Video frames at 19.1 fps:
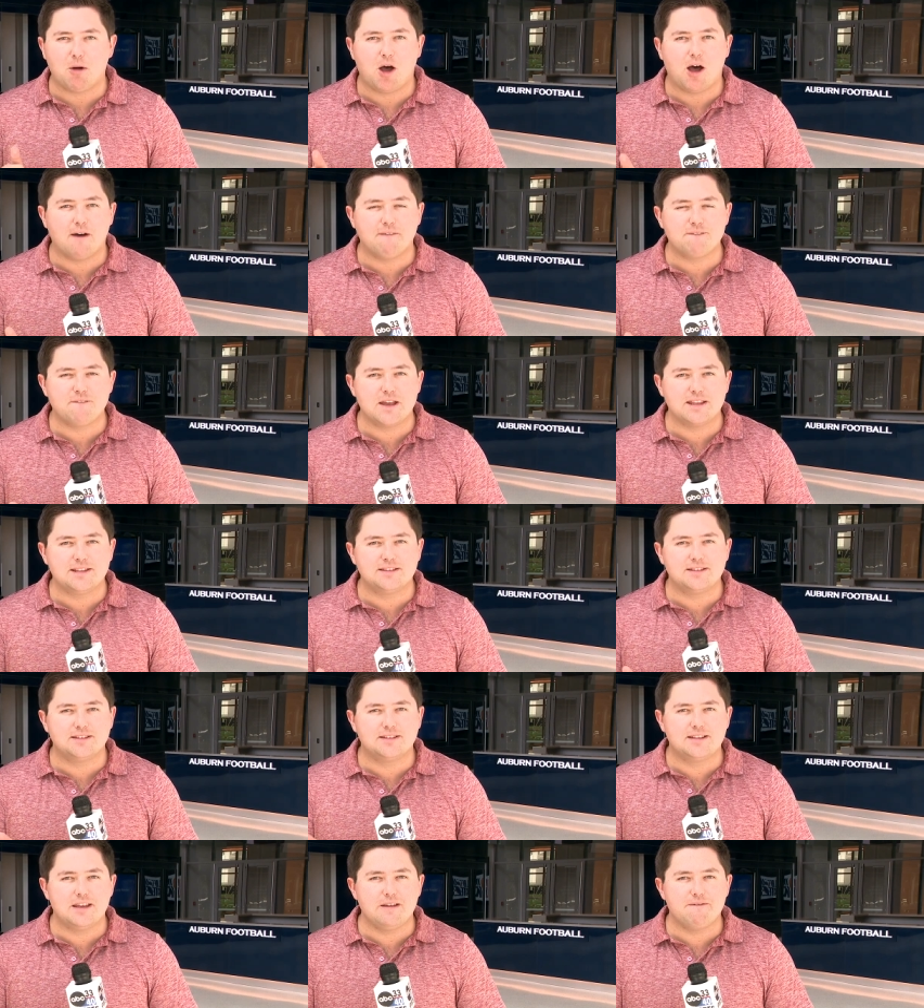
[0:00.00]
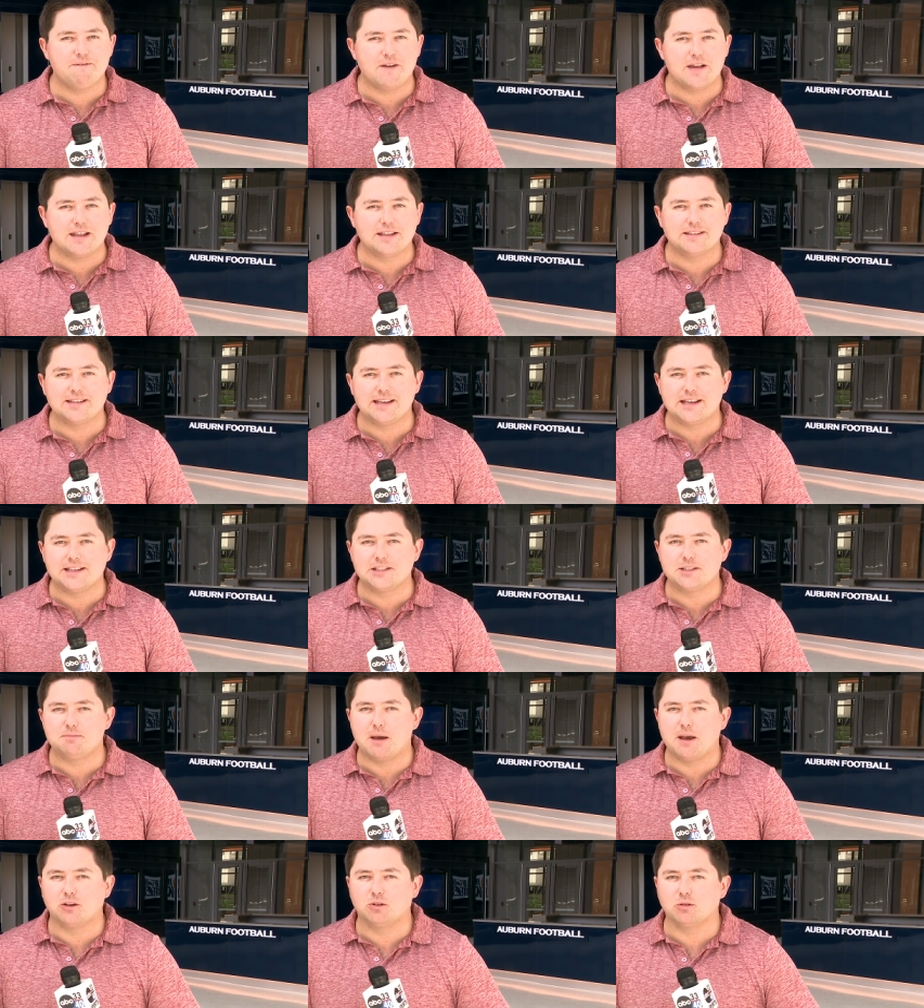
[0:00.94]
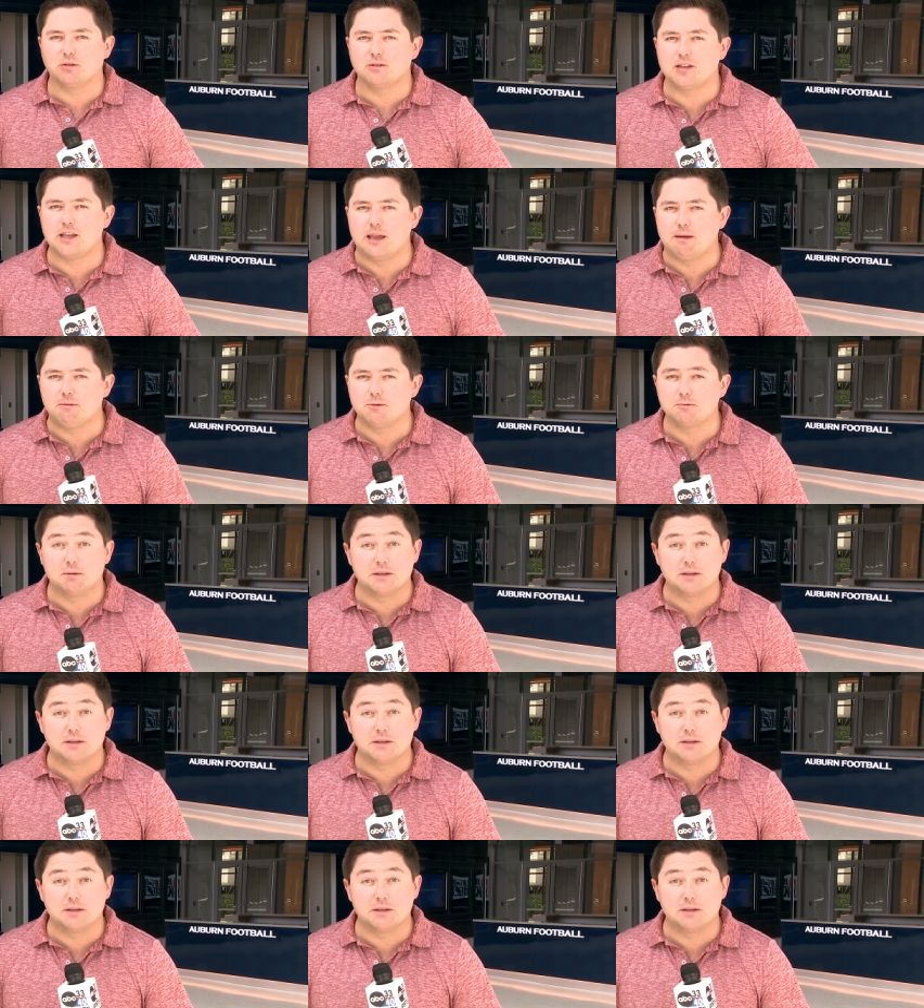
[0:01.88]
offense, defense, and special teams.